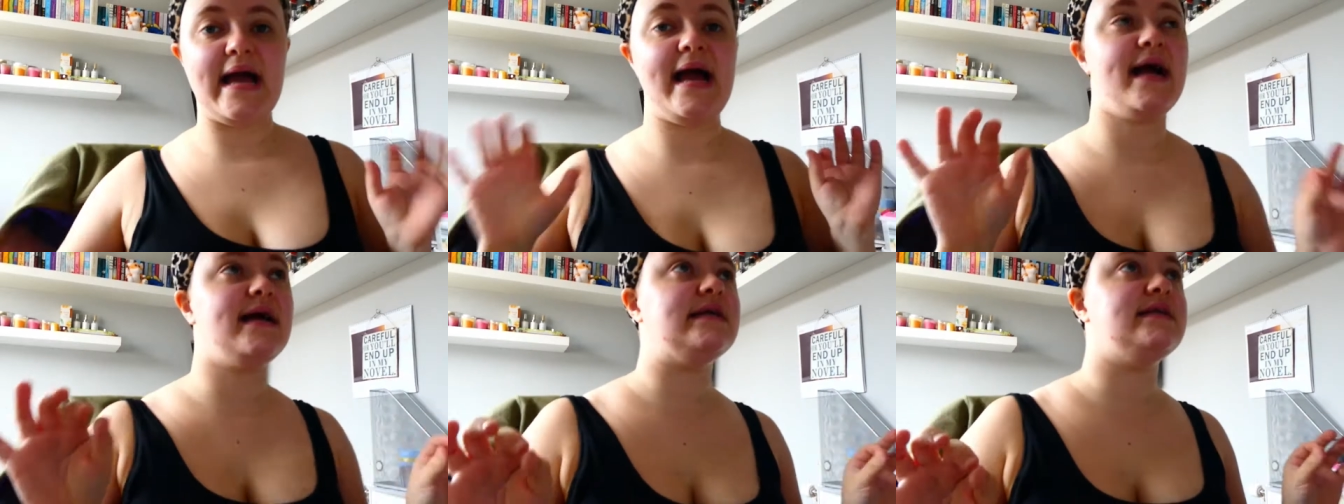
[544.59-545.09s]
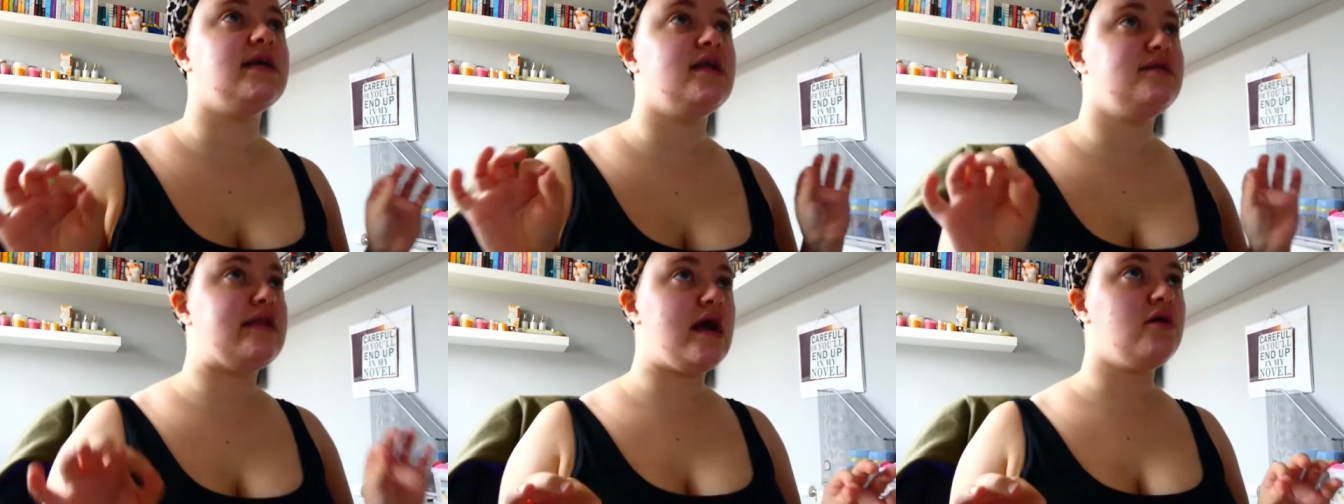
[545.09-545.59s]
And
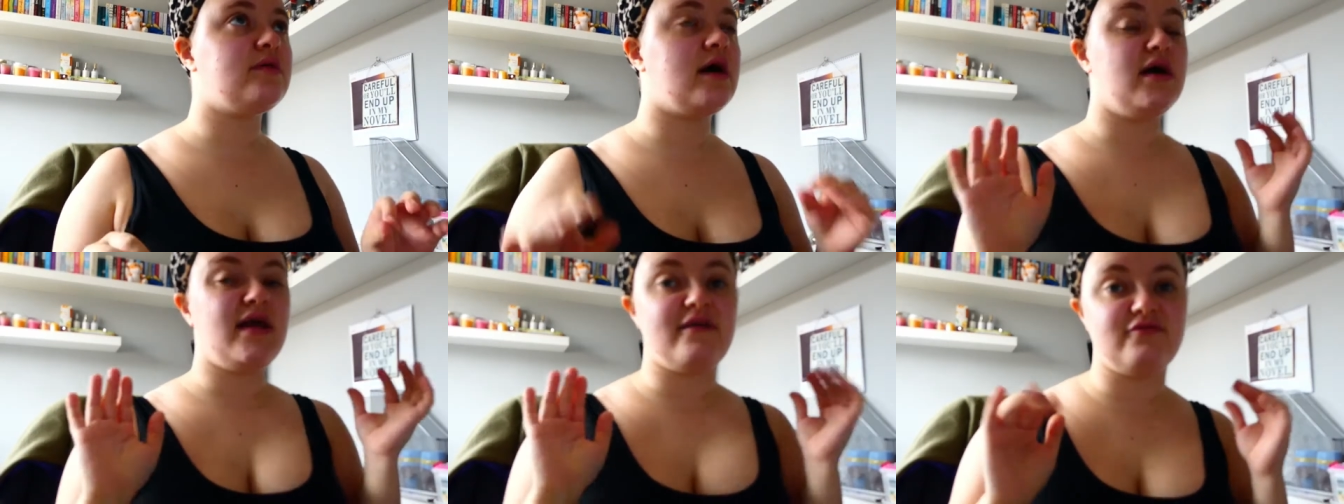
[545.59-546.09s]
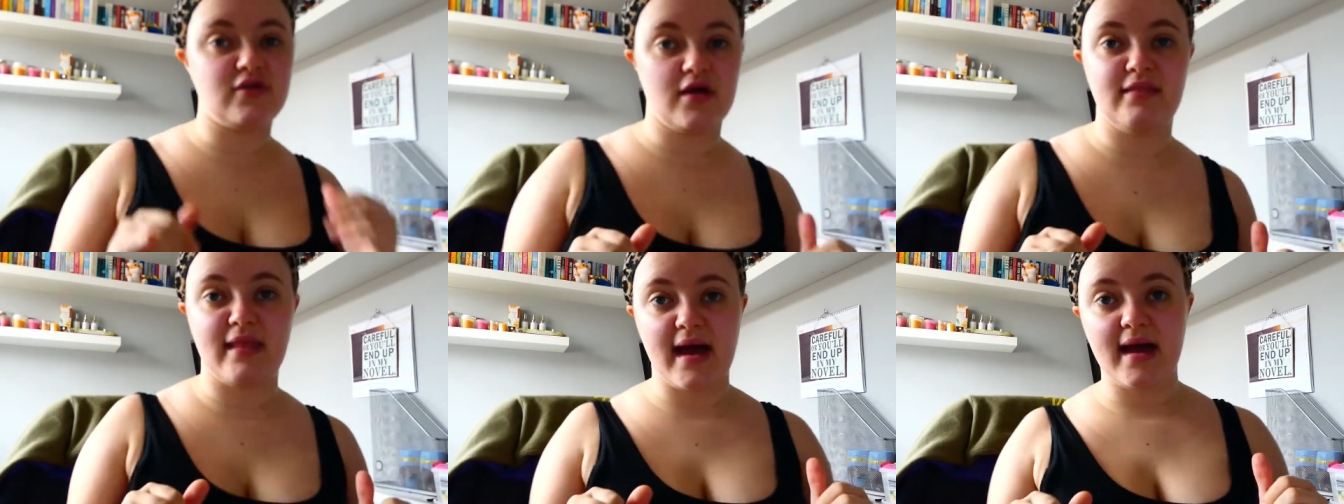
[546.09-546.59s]
now that I have
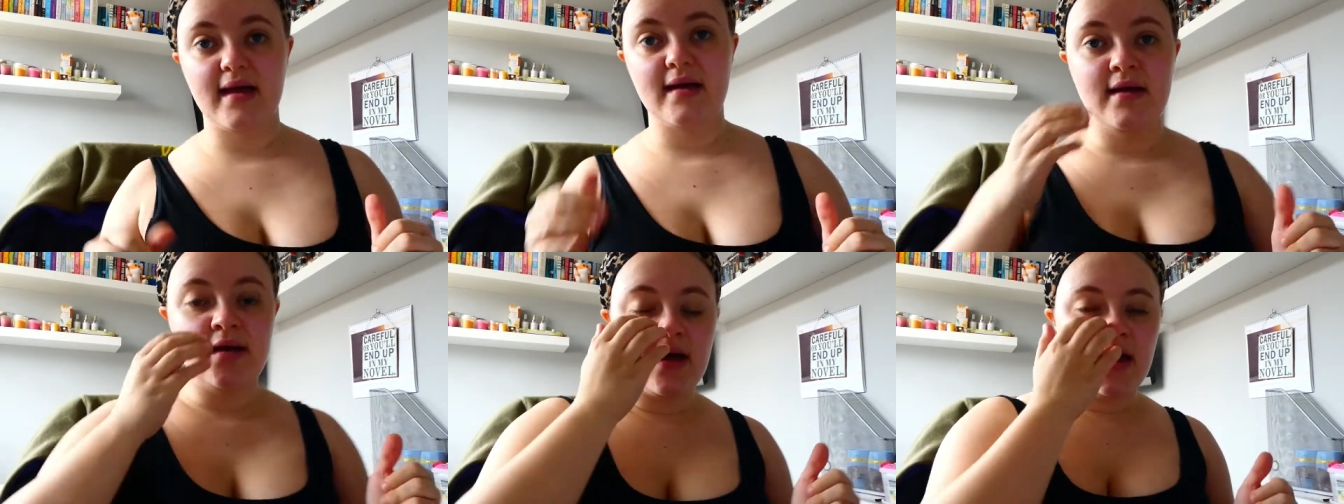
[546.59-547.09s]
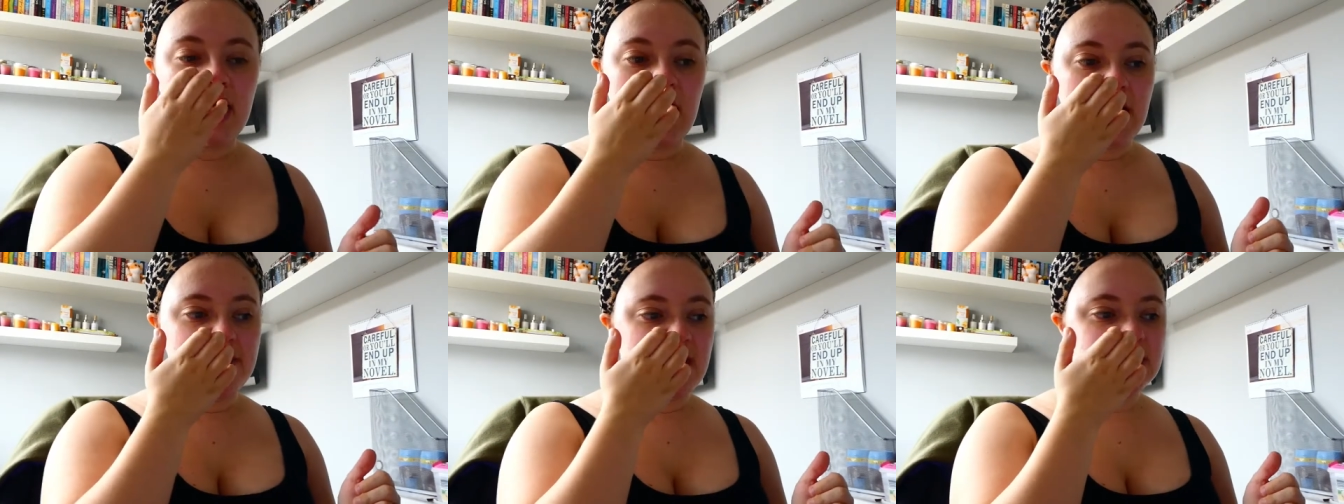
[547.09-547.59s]
done that,
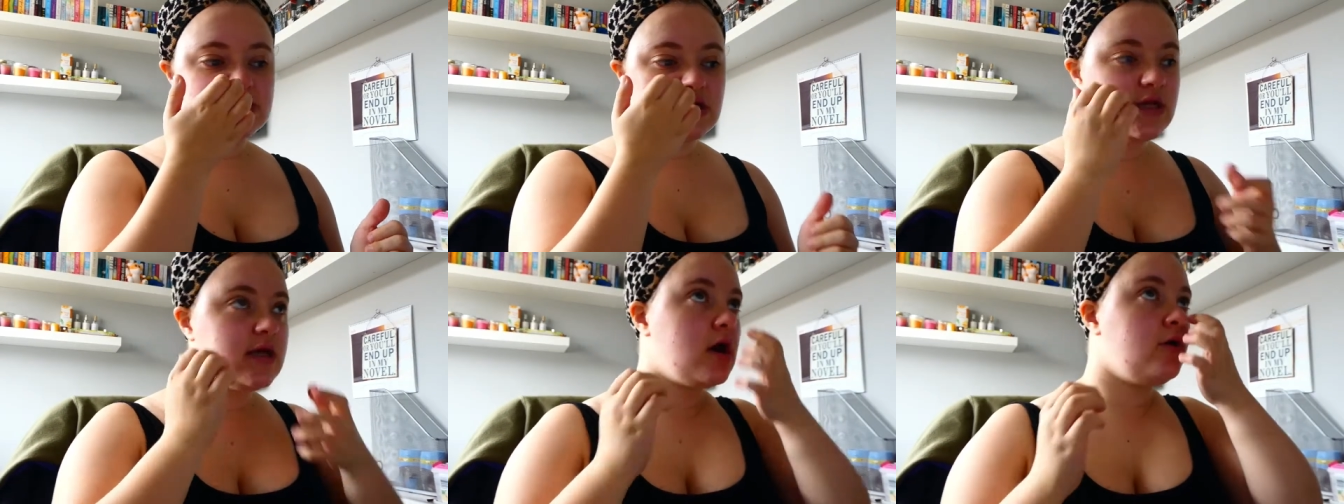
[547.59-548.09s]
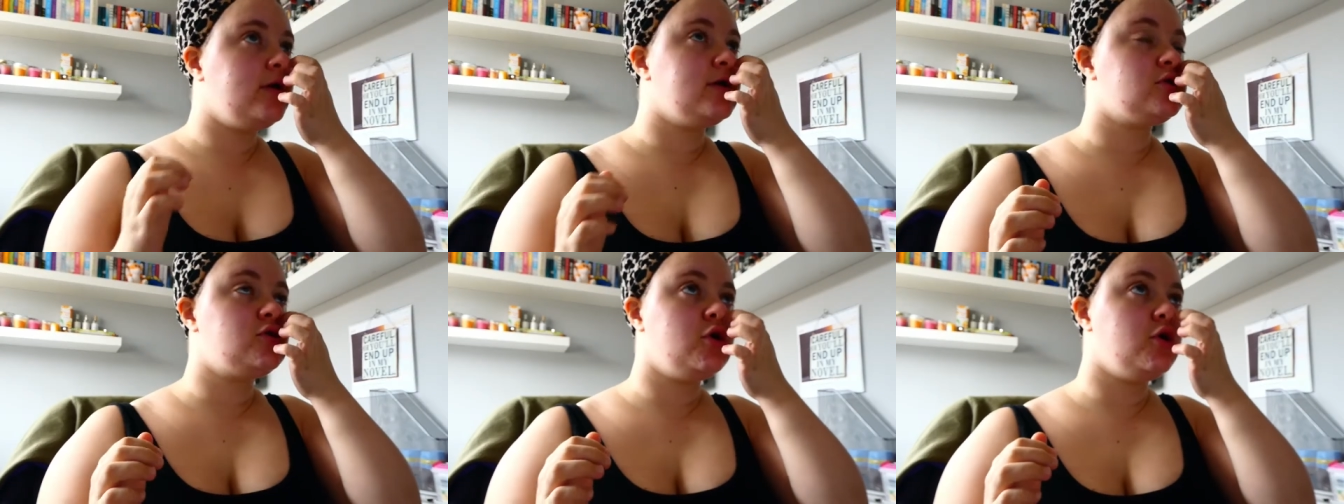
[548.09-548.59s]
I'm actually
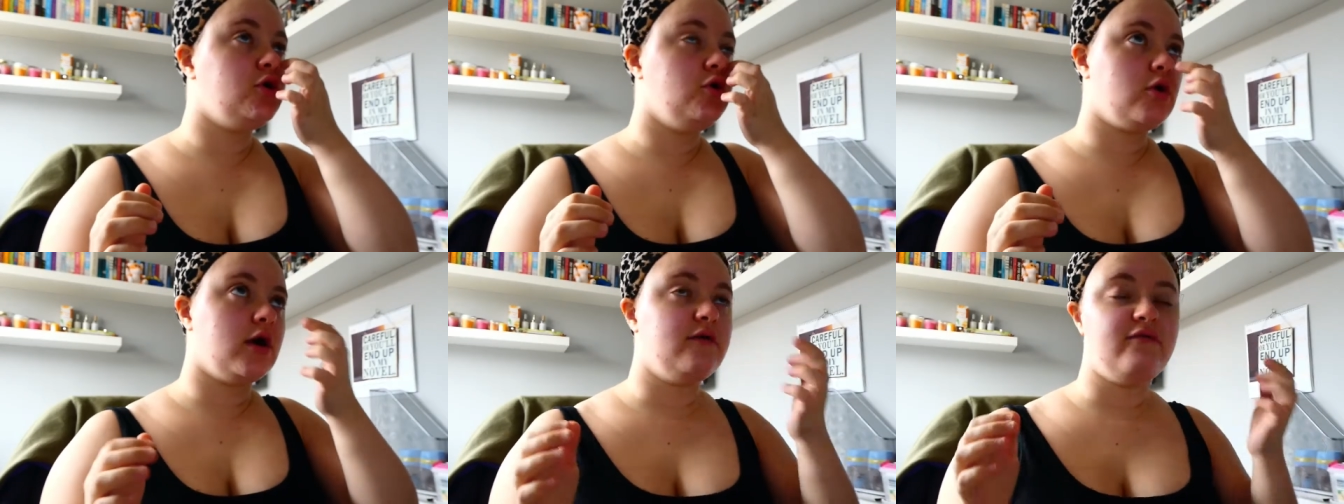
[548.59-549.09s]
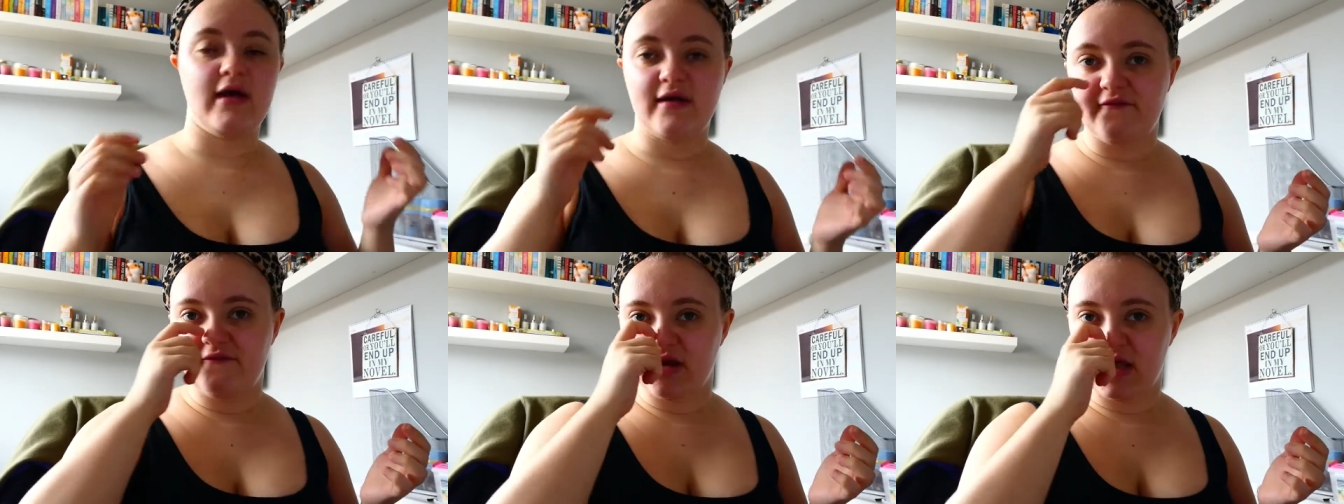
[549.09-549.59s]
going to kind of
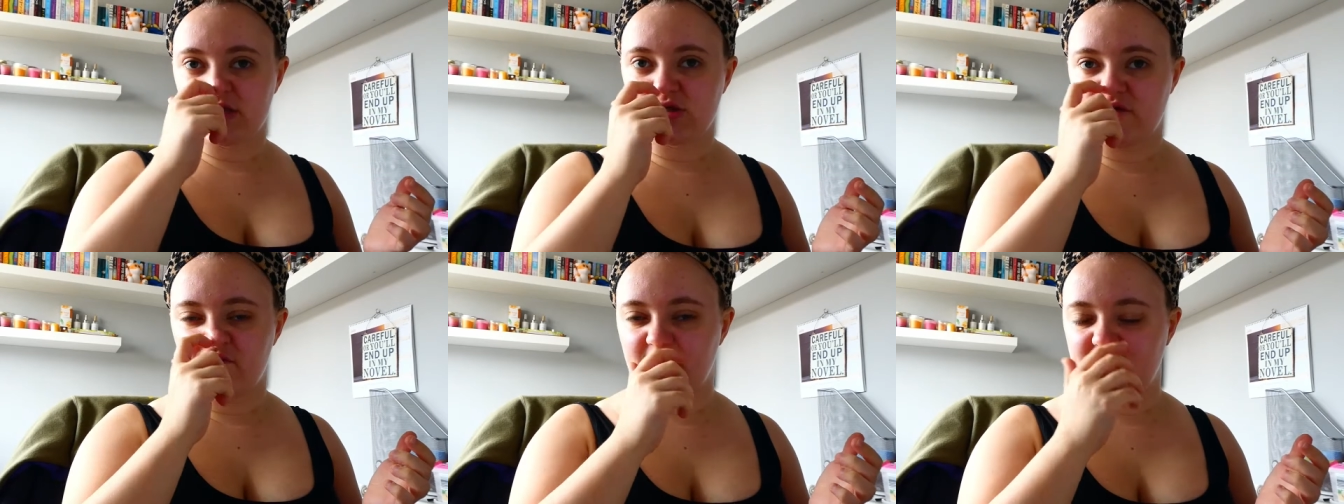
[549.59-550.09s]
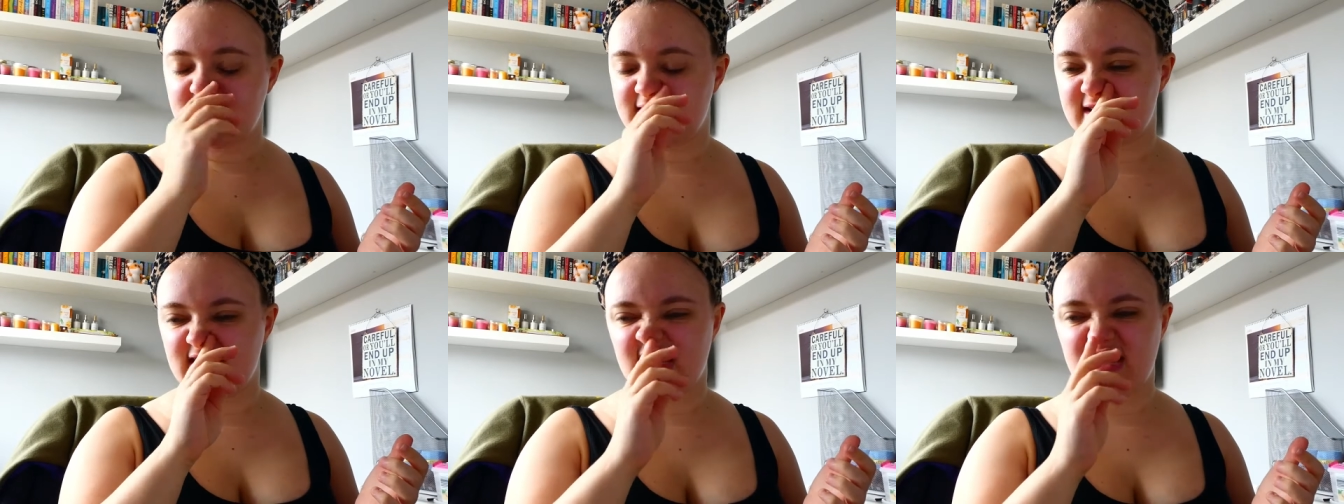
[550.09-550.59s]
like finish off my
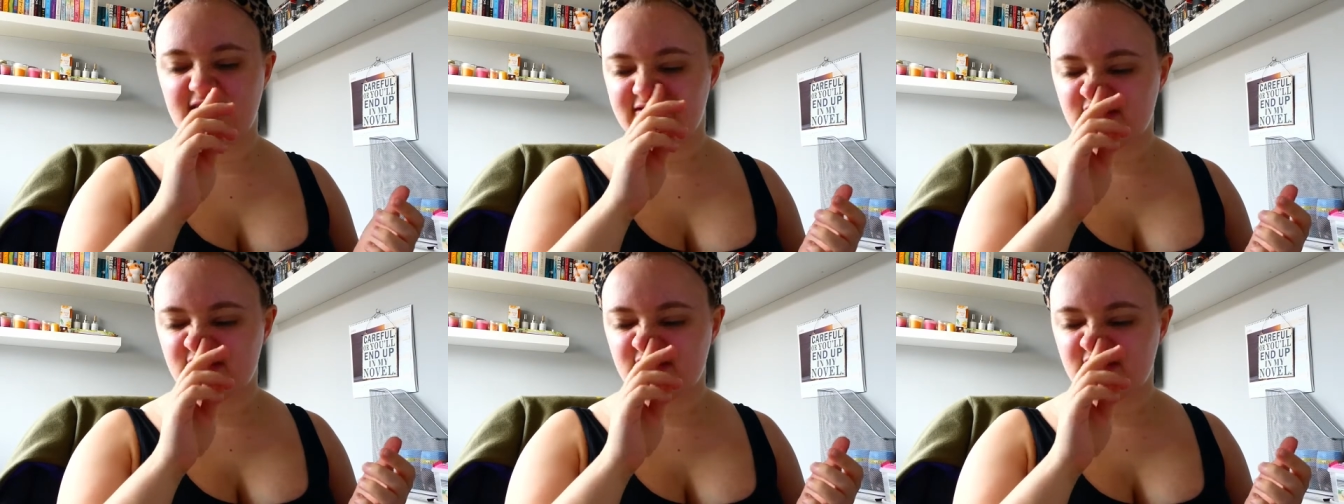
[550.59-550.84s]
skincare.